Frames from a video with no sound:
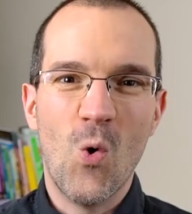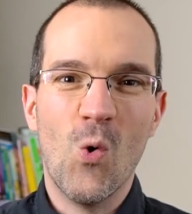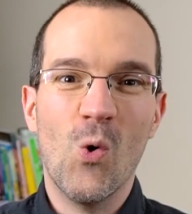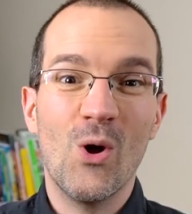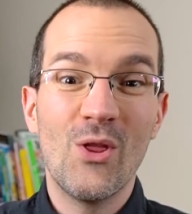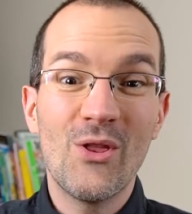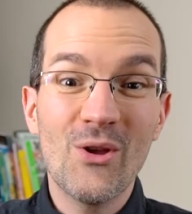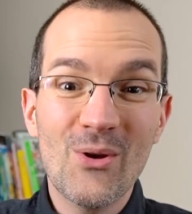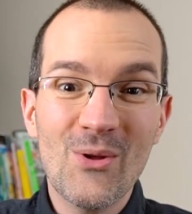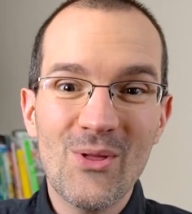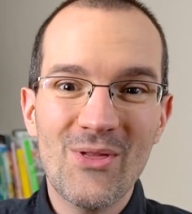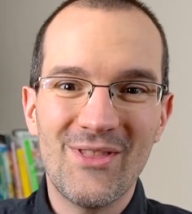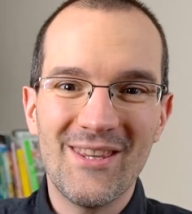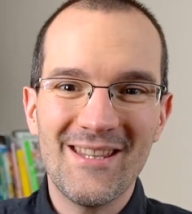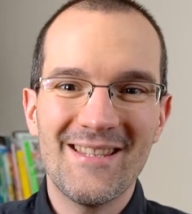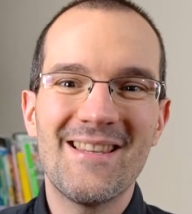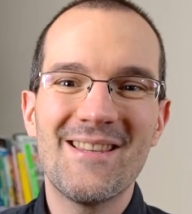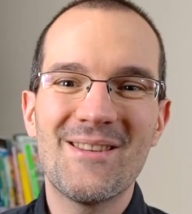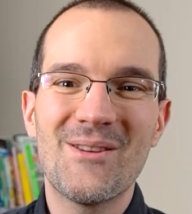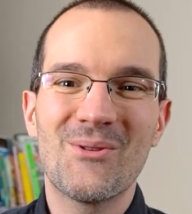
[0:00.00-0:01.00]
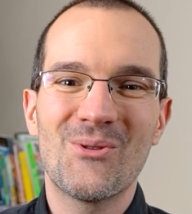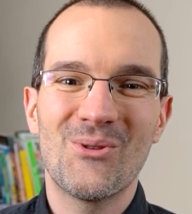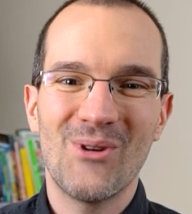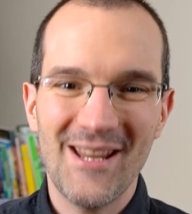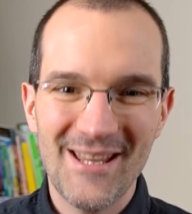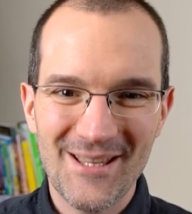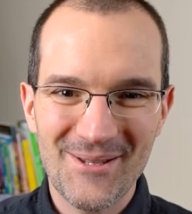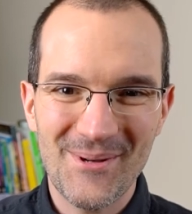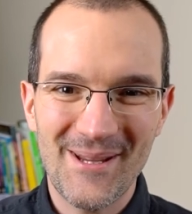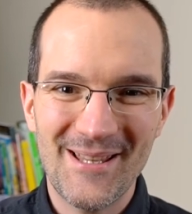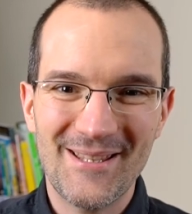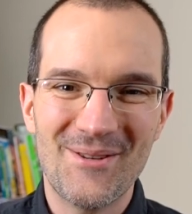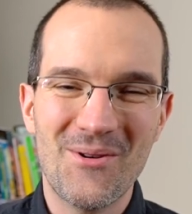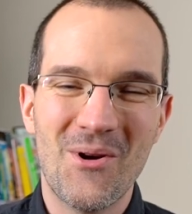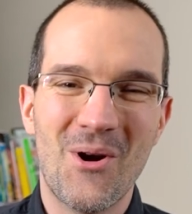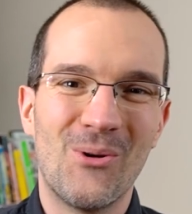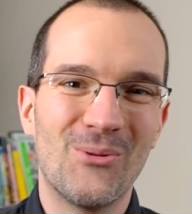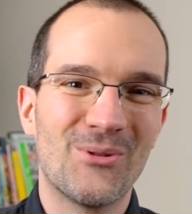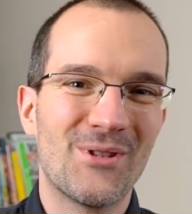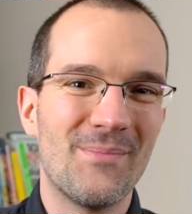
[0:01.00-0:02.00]
Although this is a great way to
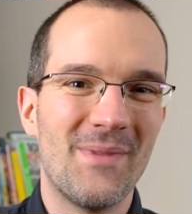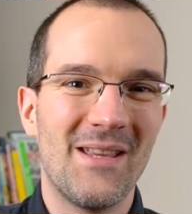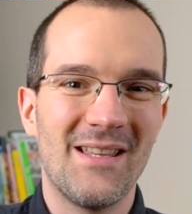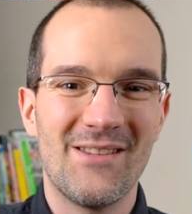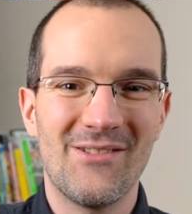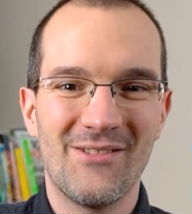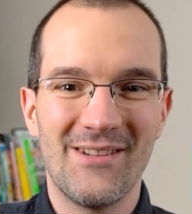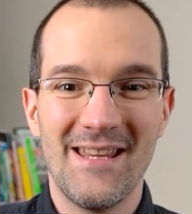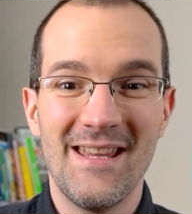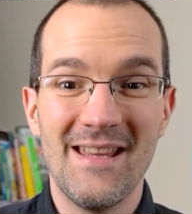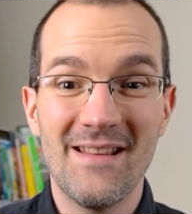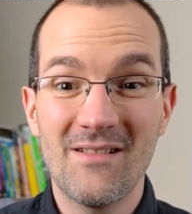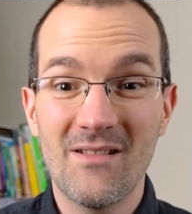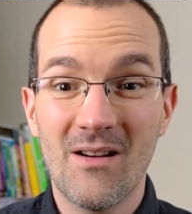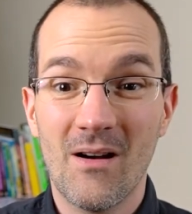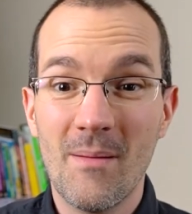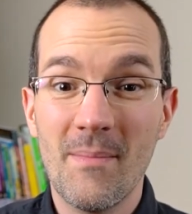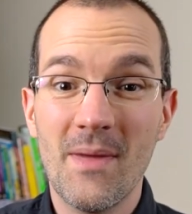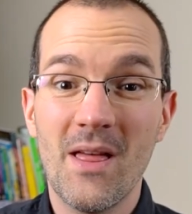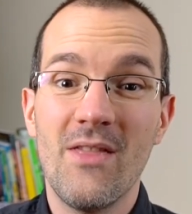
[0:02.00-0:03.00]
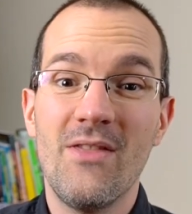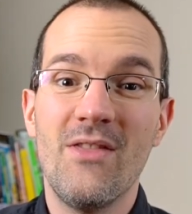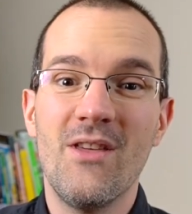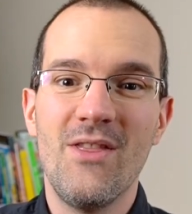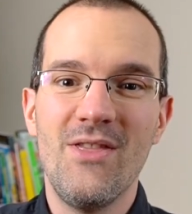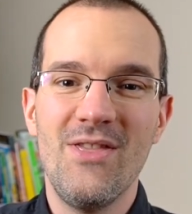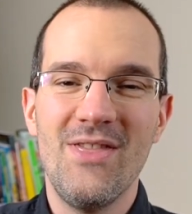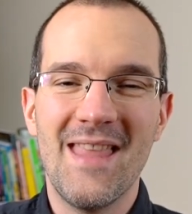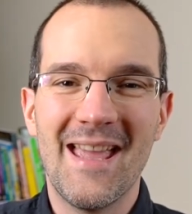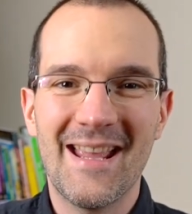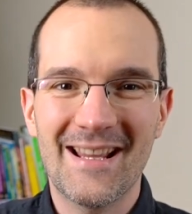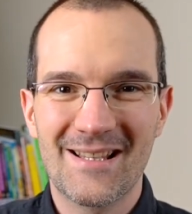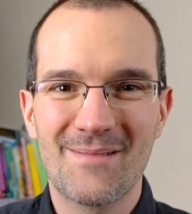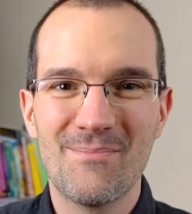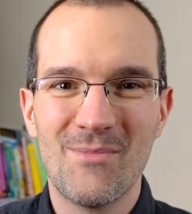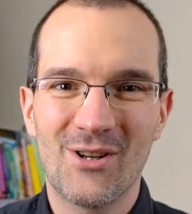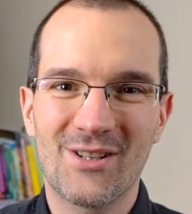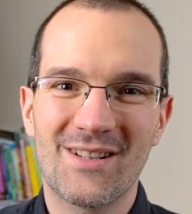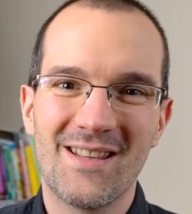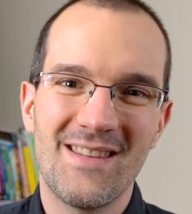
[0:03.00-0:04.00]
automate your income, the next
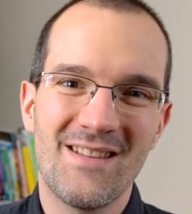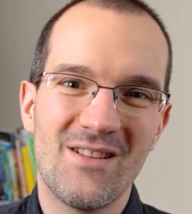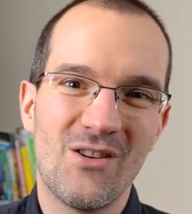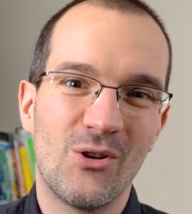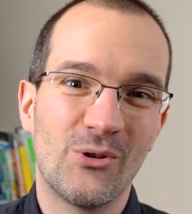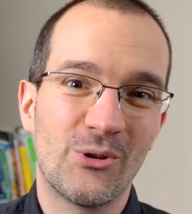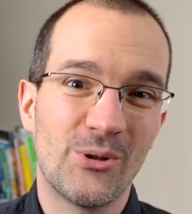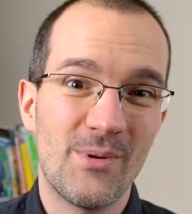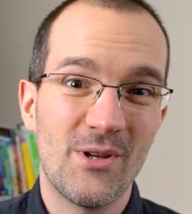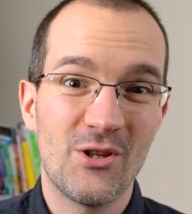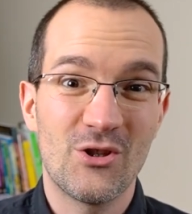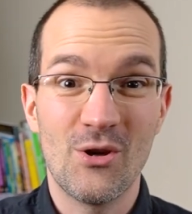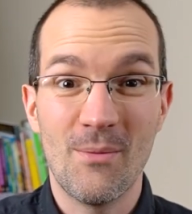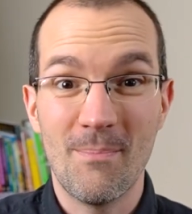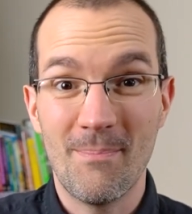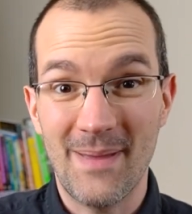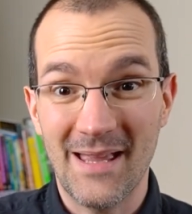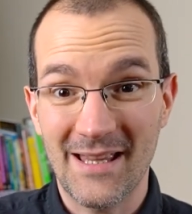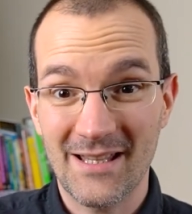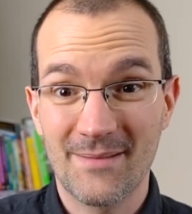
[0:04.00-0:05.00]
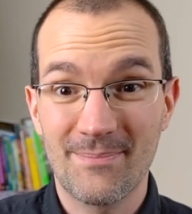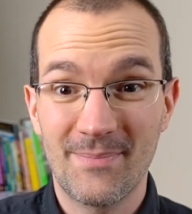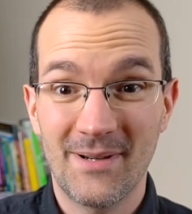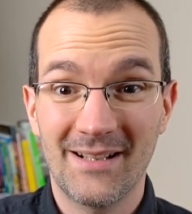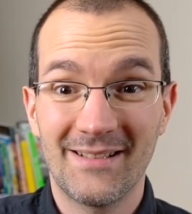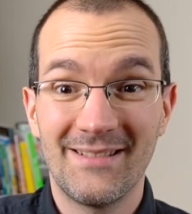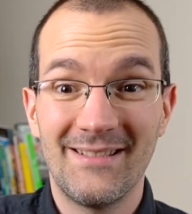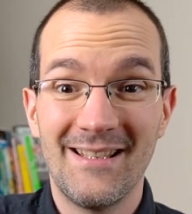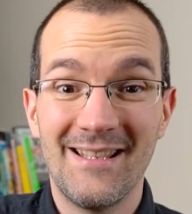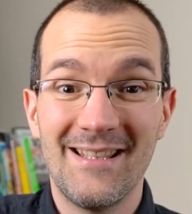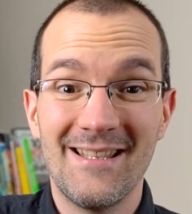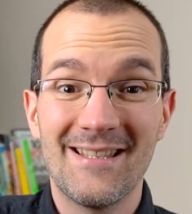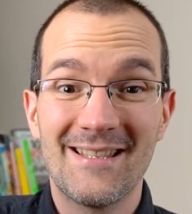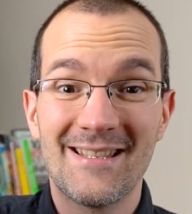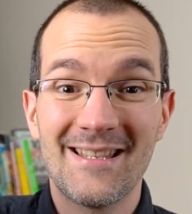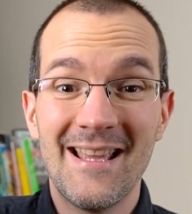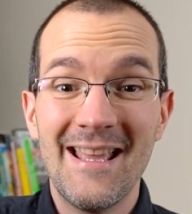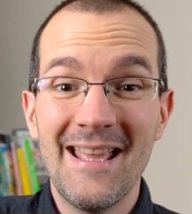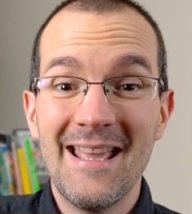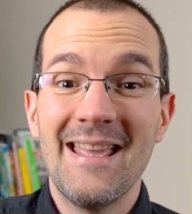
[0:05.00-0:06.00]
marketing automation best practice
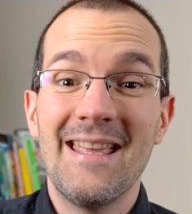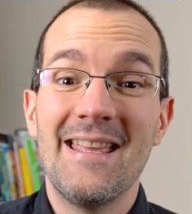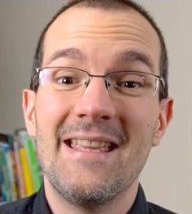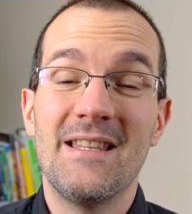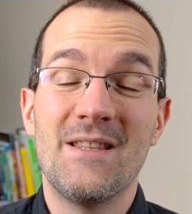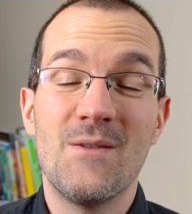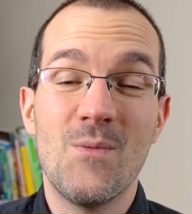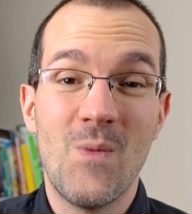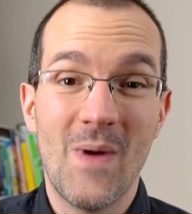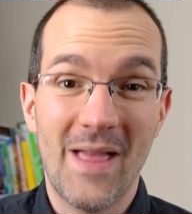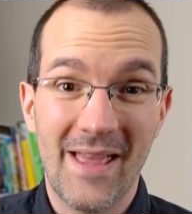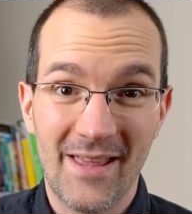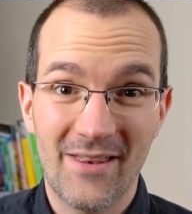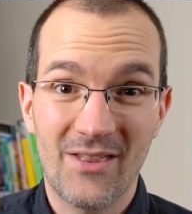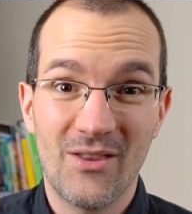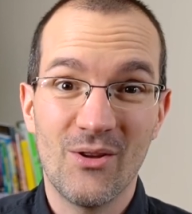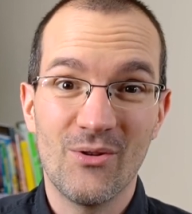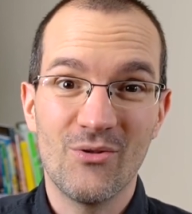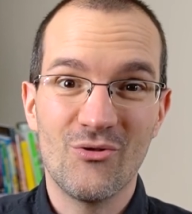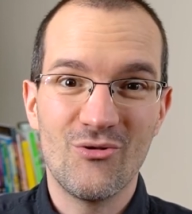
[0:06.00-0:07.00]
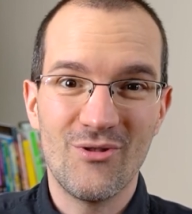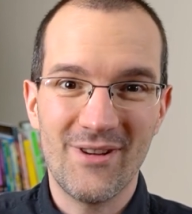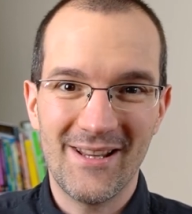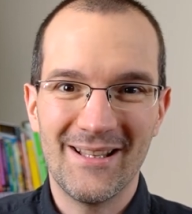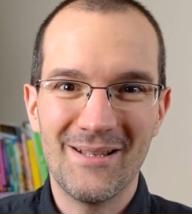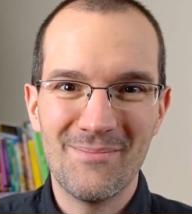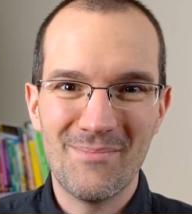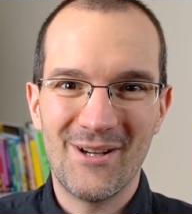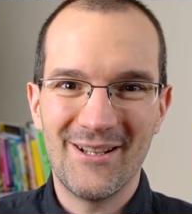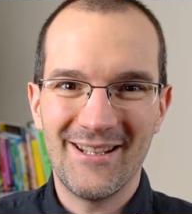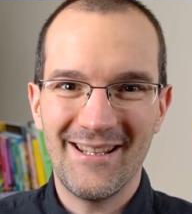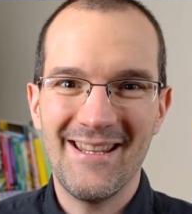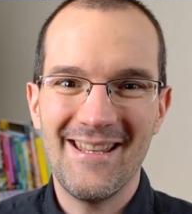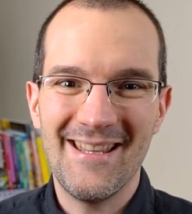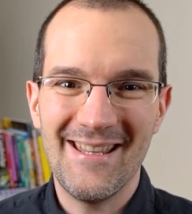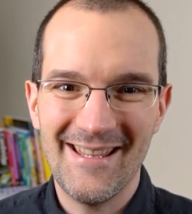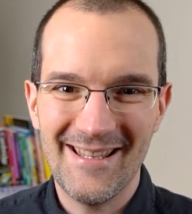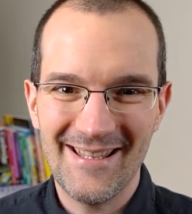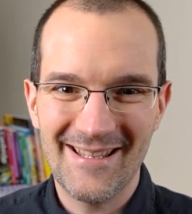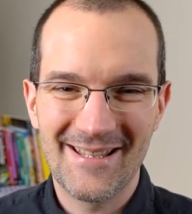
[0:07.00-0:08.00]
is where the real money
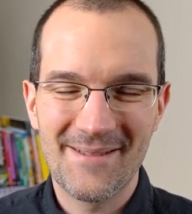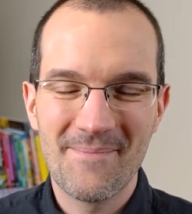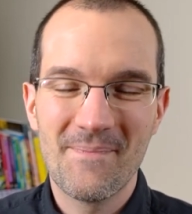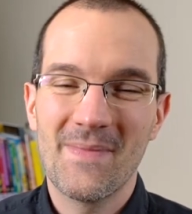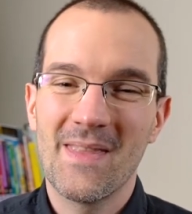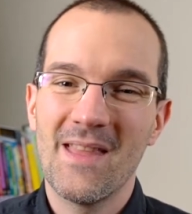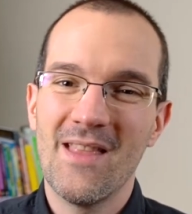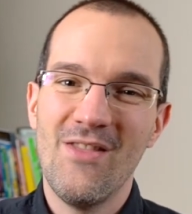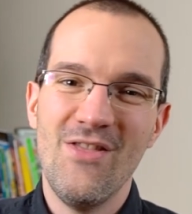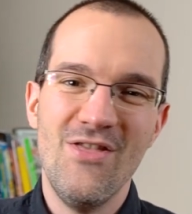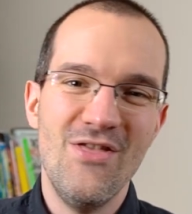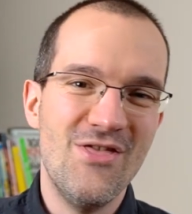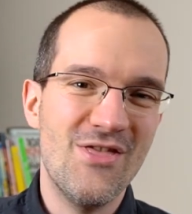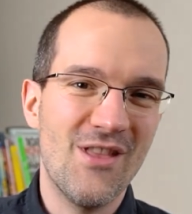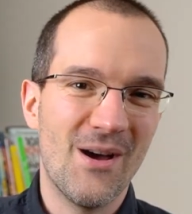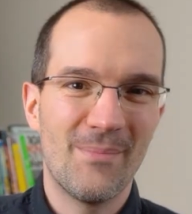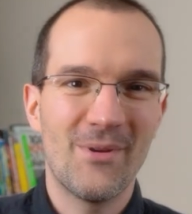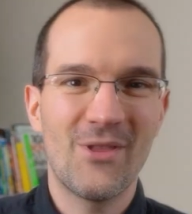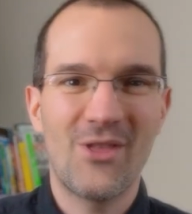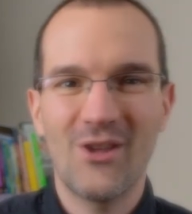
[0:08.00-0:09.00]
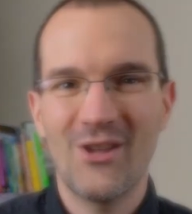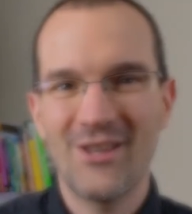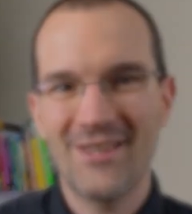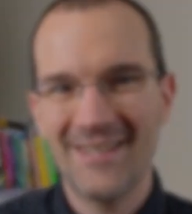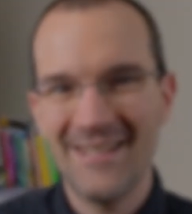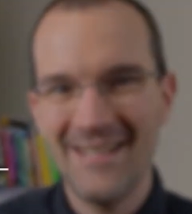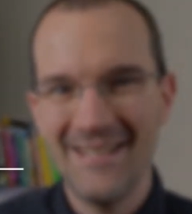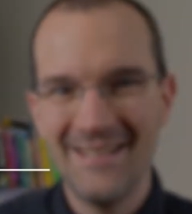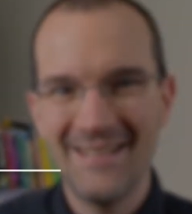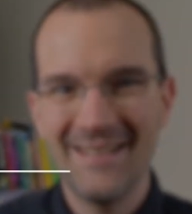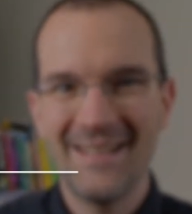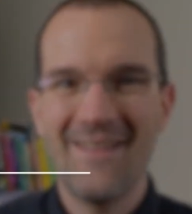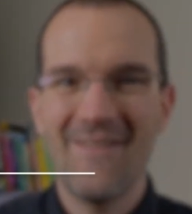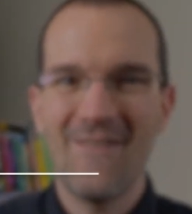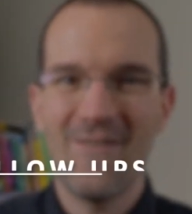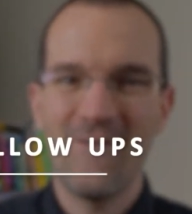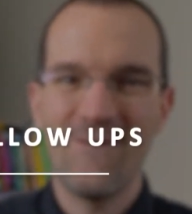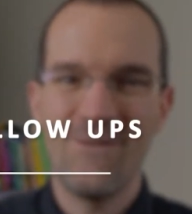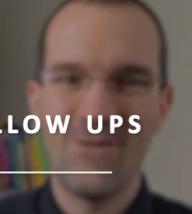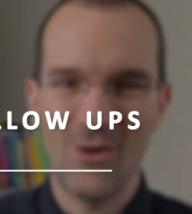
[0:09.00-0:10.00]
is. Number 13,
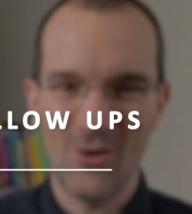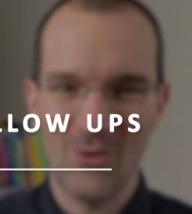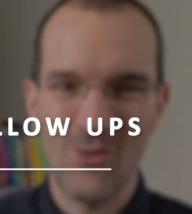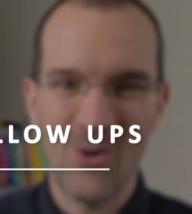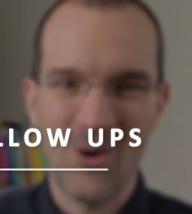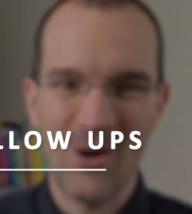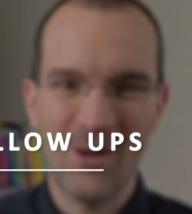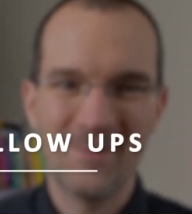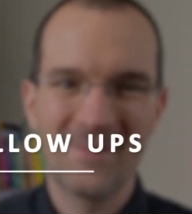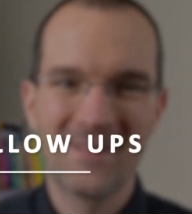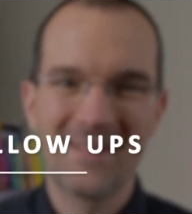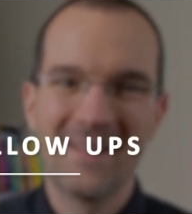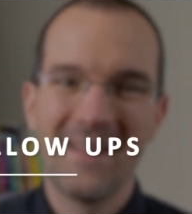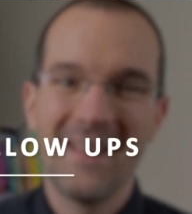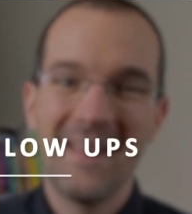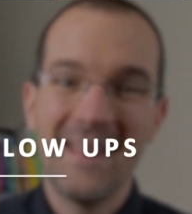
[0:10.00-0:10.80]
follow-ups.